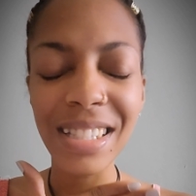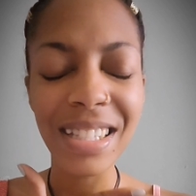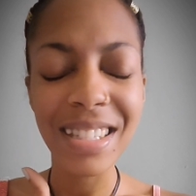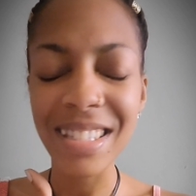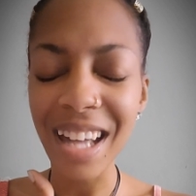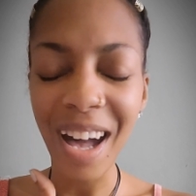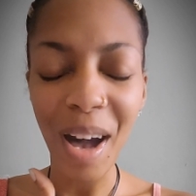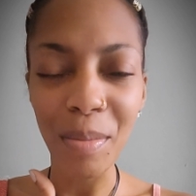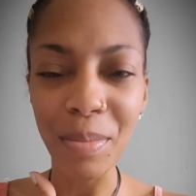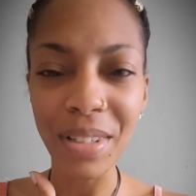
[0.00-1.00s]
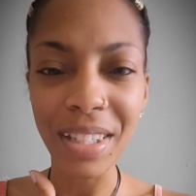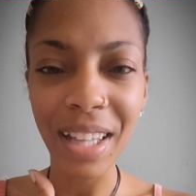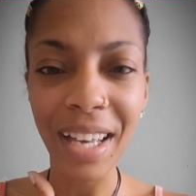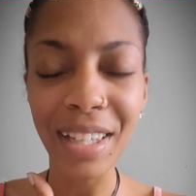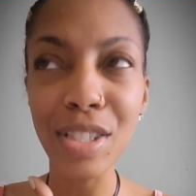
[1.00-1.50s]
stop.
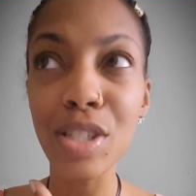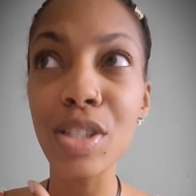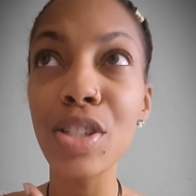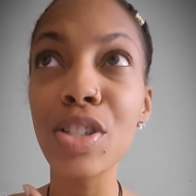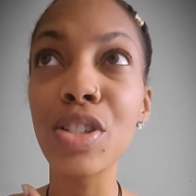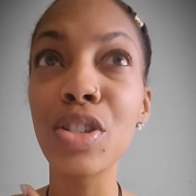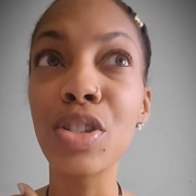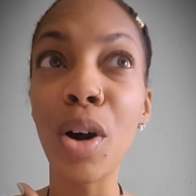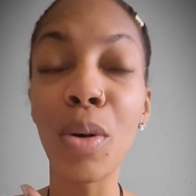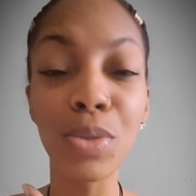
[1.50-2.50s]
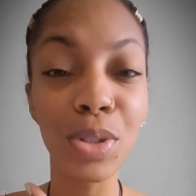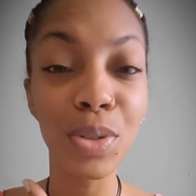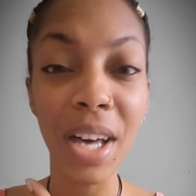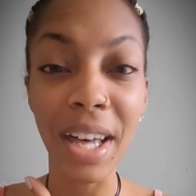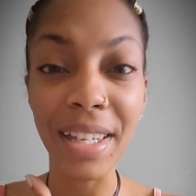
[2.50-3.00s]
Like don't do
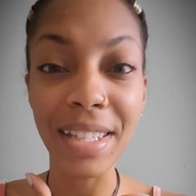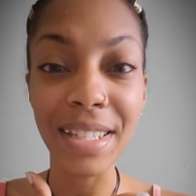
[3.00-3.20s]
that,